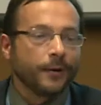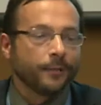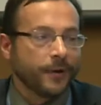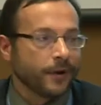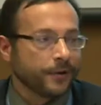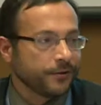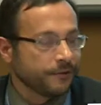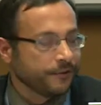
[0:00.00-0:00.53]

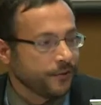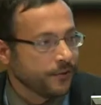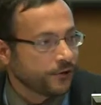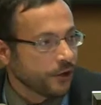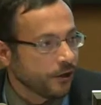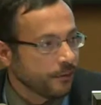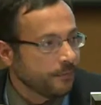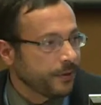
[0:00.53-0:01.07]
part of the
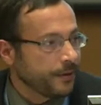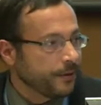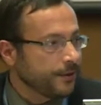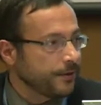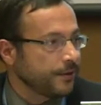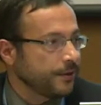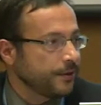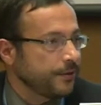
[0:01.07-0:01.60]
job, but
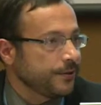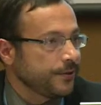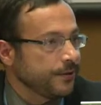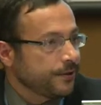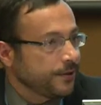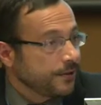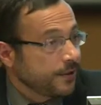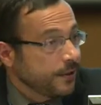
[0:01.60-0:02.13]
it's
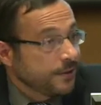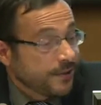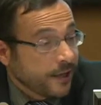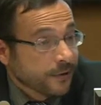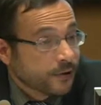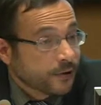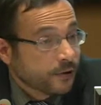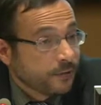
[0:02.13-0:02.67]

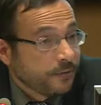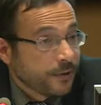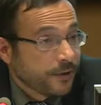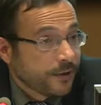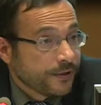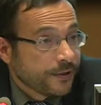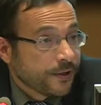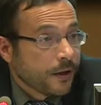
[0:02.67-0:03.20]
essential
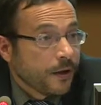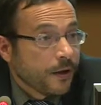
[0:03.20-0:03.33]
because,